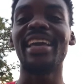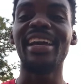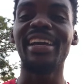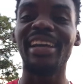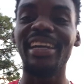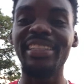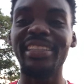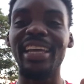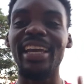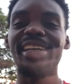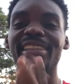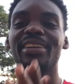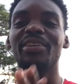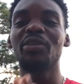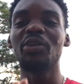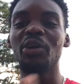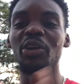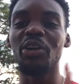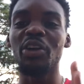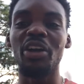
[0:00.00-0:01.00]
the
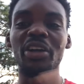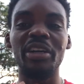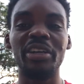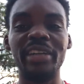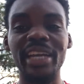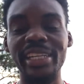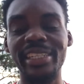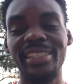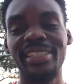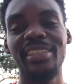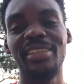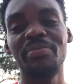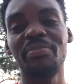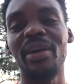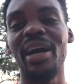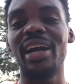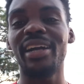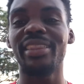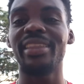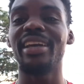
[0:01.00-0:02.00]
whole congregation in the
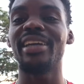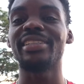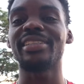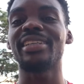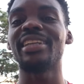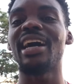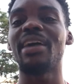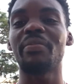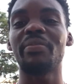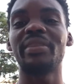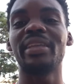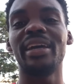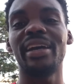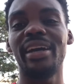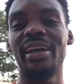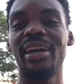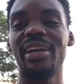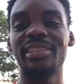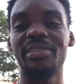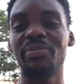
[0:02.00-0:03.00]
back there is clapping their
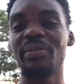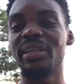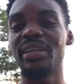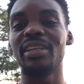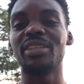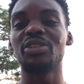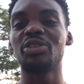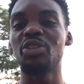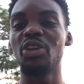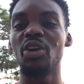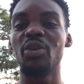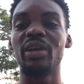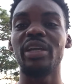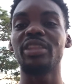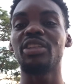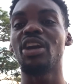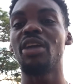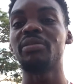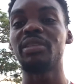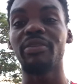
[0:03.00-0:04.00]
hands because in
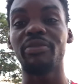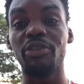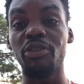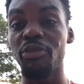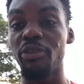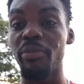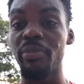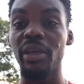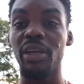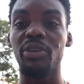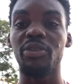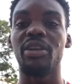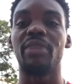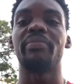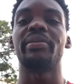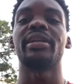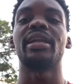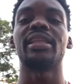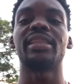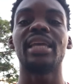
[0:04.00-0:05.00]
terms of you from the
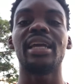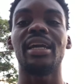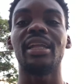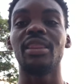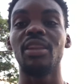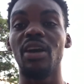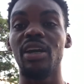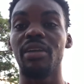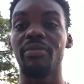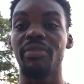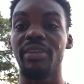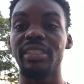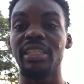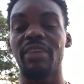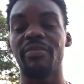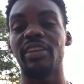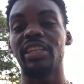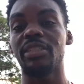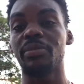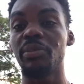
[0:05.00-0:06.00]
Caribbean, I think a lot of us have
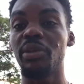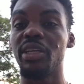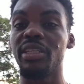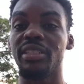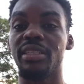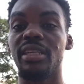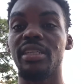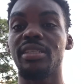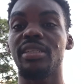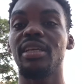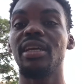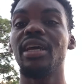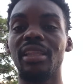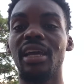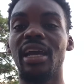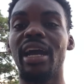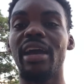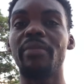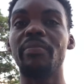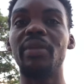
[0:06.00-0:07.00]
experienced this.
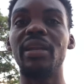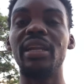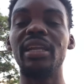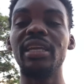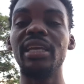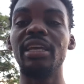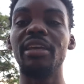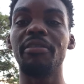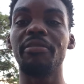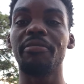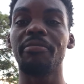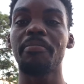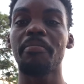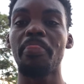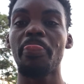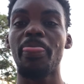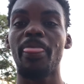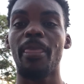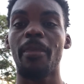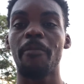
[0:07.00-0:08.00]
I believe,
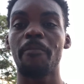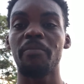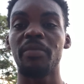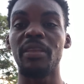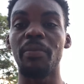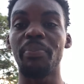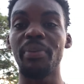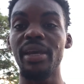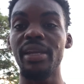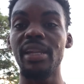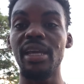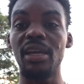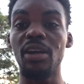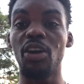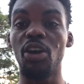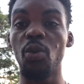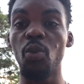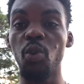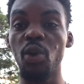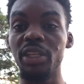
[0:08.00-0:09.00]
depending
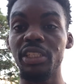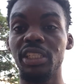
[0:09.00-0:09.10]
on what your